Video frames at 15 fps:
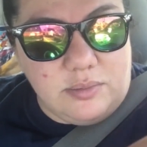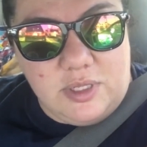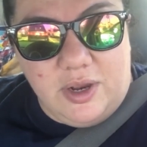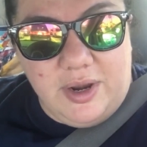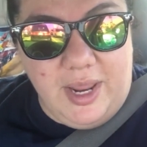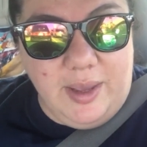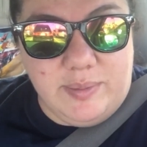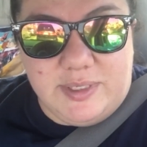
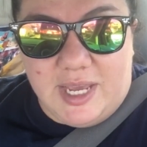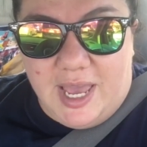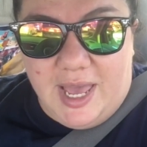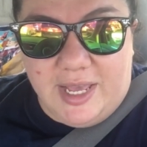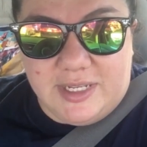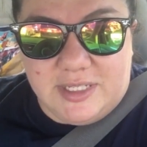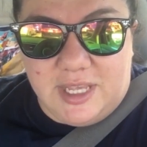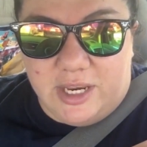their name
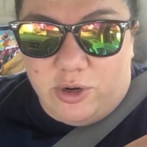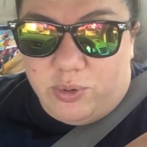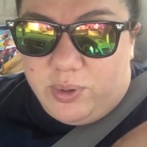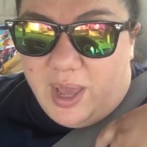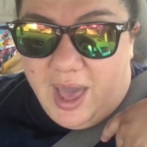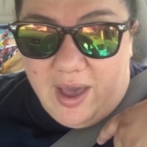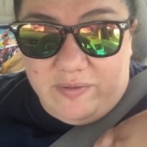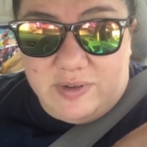tags, they
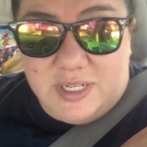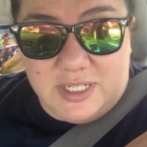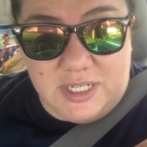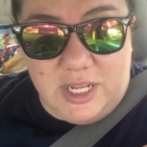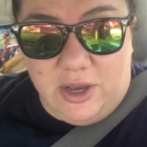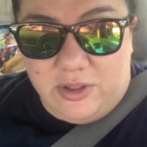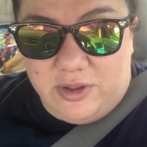don't have Disney